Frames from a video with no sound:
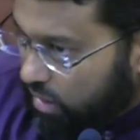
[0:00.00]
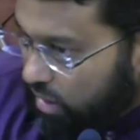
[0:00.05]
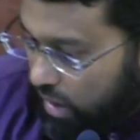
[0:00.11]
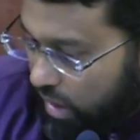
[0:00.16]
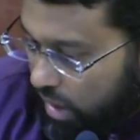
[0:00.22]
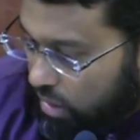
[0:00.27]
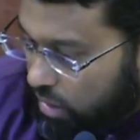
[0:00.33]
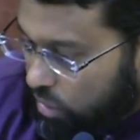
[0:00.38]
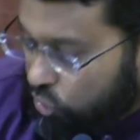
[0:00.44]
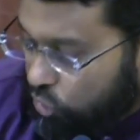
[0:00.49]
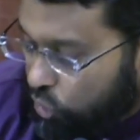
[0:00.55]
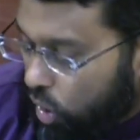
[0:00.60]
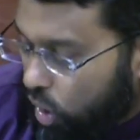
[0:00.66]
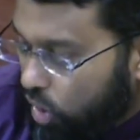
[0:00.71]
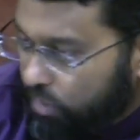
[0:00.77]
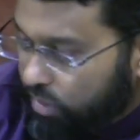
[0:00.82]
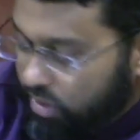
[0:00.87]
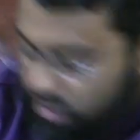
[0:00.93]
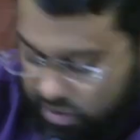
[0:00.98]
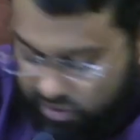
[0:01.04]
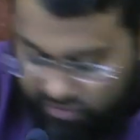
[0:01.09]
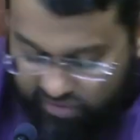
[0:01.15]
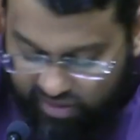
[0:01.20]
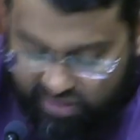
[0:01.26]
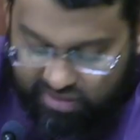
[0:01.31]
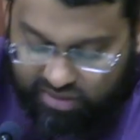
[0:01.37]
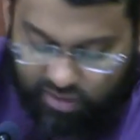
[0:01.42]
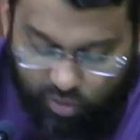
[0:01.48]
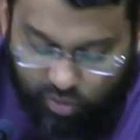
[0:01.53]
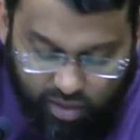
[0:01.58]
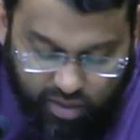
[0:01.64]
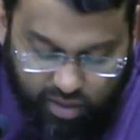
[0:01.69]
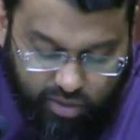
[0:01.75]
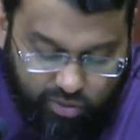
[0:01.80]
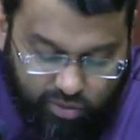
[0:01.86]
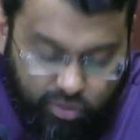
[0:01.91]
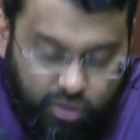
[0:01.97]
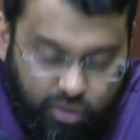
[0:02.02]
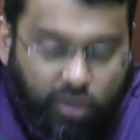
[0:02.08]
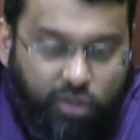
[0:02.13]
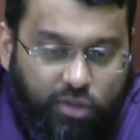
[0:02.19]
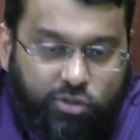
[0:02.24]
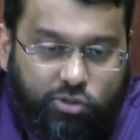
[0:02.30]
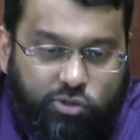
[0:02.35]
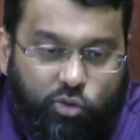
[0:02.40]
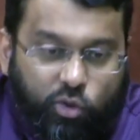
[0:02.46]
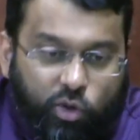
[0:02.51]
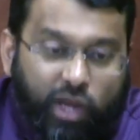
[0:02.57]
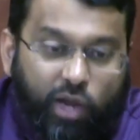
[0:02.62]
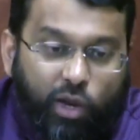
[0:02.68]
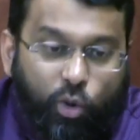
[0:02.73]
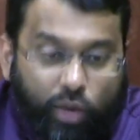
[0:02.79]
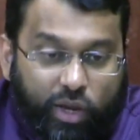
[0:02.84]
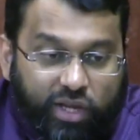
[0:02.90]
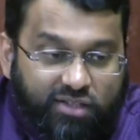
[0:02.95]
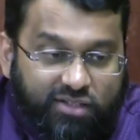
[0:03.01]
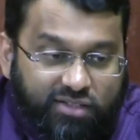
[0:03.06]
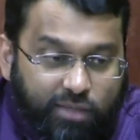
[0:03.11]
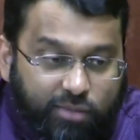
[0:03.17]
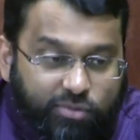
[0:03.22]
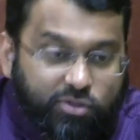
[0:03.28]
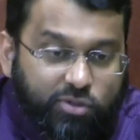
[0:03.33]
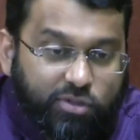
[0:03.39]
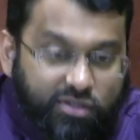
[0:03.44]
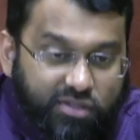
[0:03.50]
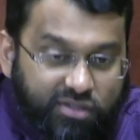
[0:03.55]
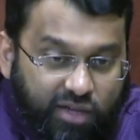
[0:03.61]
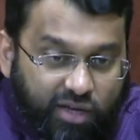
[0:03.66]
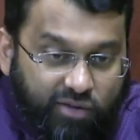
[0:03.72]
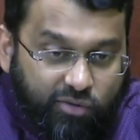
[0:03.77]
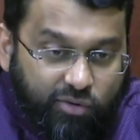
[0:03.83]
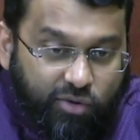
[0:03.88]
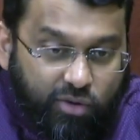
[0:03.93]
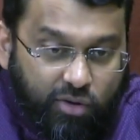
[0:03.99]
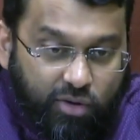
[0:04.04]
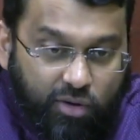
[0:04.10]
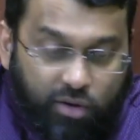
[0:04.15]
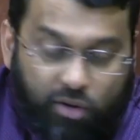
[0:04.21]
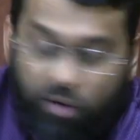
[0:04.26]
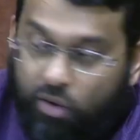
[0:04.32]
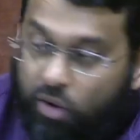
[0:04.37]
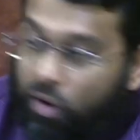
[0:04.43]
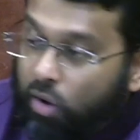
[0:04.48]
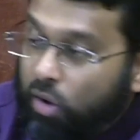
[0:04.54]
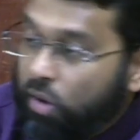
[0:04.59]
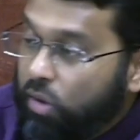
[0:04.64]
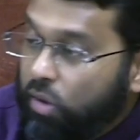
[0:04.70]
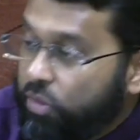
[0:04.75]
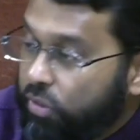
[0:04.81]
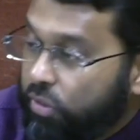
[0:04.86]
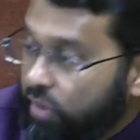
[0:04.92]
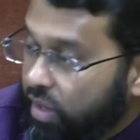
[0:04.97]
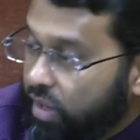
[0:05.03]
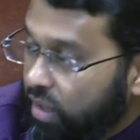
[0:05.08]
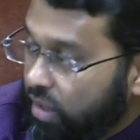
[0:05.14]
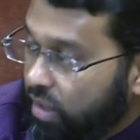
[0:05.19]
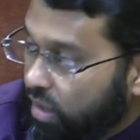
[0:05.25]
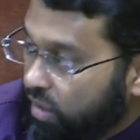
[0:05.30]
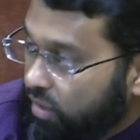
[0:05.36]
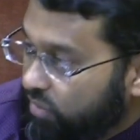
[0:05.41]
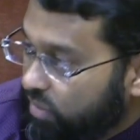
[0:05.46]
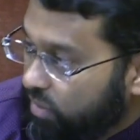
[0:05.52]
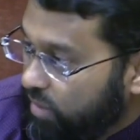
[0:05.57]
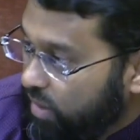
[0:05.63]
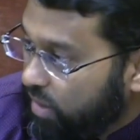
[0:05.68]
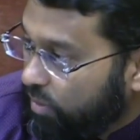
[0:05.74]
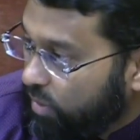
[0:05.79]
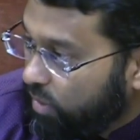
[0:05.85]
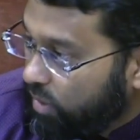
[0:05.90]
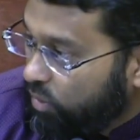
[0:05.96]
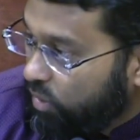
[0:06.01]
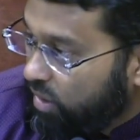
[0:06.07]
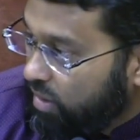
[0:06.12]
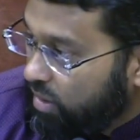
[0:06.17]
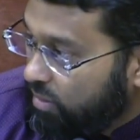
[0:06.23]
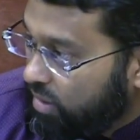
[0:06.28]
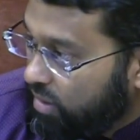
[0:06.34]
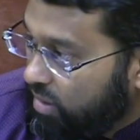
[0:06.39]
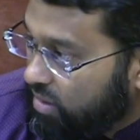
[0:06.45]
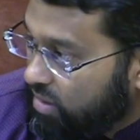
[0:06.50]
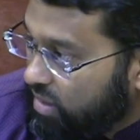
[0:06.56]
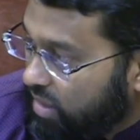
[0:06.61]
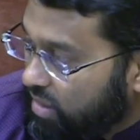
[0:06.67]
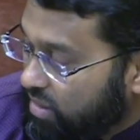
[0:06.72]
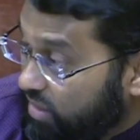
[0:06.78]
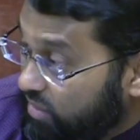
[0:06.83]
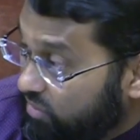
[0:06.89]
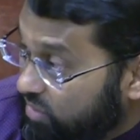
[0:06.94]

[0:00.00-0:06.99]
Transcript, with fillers: and the two armies are facing one another, Suhail wakes up to discover all three of the people with him in the tent have